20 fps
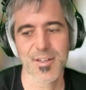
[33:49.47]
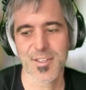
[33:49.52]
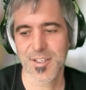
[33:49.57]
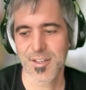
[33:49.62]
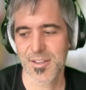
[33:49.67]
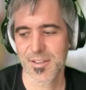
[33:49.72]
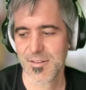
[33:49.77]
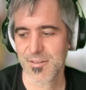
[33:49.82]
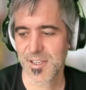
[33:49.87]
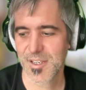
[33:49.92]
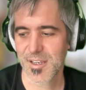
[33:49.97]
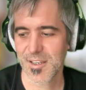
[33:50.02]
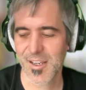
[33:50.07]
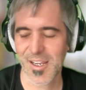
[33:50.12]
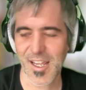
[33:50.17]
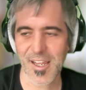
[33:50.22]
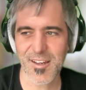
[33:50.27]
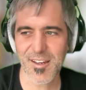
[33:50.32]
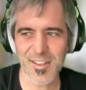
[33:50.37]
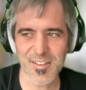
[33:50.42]
So so they're
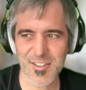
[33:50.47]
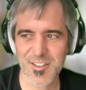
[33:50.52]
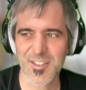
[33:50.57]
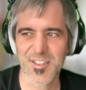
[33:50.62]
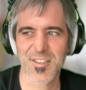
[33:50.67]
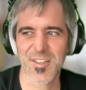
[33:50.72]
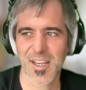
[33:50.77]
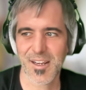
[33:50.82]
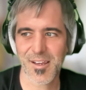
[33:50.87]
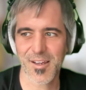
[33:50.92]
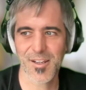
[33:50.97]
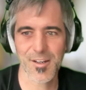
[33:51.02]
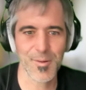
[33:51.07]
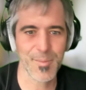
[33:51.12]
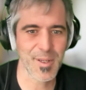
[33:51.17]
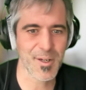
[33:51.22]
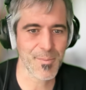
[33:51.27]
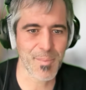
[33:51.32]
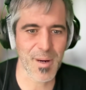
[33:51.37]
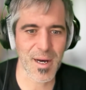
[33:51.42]
like that's just like a little
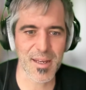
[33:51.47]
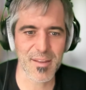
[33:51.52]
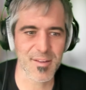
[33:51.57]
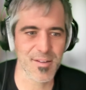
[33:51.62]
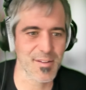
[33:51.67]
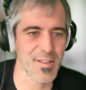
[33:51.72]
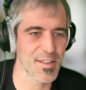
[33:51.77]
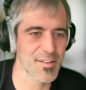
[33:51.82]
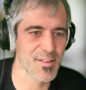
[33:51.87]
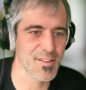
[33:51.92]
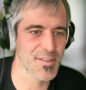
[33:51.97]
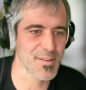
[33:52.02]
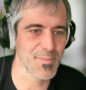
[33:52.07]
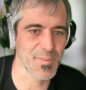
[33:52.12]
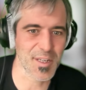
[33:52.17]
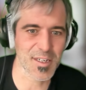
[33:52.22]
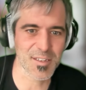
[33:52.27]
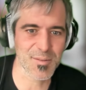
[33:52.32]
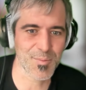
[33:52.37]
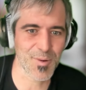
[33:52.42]
bit of Python that does some
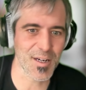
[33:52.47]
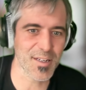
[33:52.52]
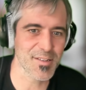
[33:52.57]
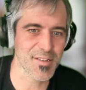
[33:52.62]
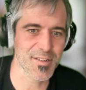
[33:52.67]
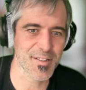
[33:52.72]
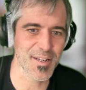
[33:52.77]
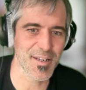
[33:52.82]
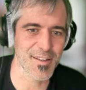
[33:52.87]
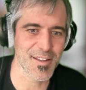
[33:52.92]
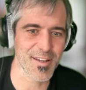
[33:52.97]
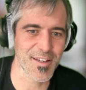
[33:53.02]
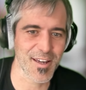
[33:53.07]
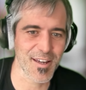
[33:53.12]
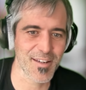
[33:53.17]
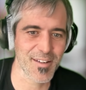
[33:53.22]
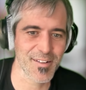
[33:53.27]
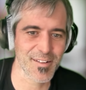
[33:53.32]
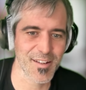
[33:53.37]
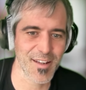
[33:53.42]
text processing. Like I
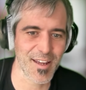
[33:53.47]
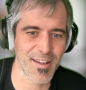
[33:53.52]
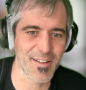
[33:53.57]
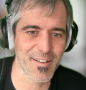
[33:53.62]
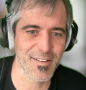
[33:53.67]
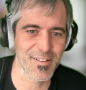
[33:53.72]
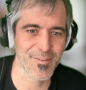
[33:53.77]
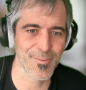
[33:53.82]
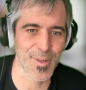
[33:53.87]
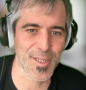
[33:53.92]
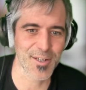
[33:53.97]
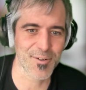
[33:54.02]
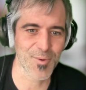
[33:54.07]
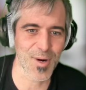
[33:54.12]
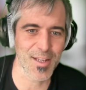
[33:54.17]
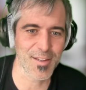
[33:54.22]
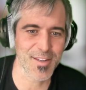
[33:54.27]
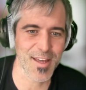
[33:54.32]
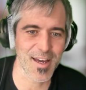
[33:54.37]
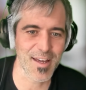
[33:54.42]
can, I can we can
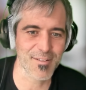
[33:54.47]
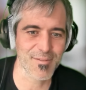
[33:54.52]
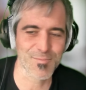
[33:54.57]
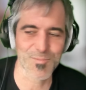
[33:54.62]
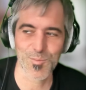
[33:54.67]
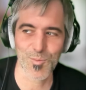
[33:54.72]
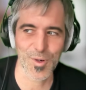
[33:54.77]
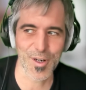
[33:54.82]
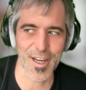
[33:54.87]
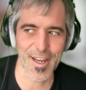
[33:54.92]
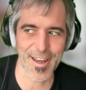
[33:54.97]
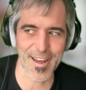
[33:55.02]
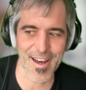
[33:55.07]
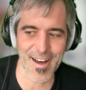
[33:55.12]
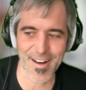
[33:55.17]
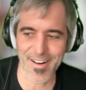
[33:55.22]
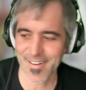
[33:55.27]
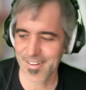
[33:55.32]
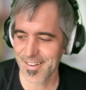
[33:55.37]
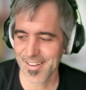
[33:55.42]
write that with
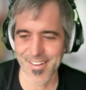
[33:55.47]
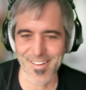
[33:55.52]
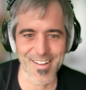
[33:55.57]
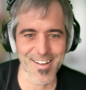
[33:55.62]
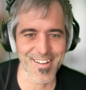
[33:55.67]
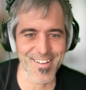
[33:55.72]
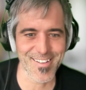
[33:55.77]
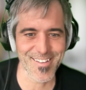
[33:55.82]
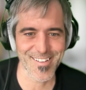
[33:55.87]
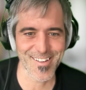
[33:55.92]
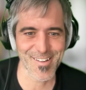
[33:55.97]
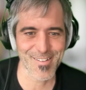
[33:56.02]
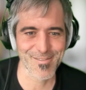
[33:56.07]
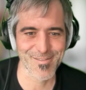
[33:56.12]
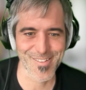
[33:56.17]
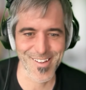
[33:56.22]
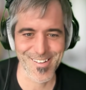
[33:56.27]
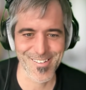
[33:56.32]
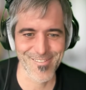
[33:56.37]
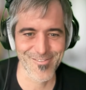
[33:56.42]
AI in like
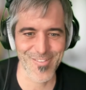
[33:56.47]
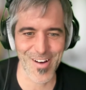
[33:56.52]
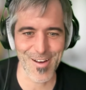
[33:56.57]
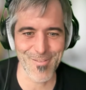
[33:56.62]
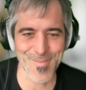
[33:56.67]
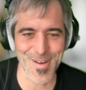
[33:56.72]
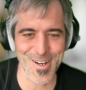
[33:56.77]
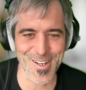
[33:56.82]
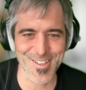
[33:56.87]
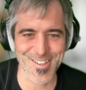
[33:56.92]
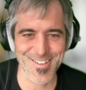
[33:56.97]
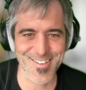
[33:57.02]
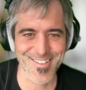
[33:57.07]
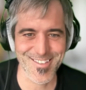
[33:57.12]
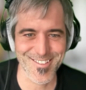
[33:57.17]
five minutes.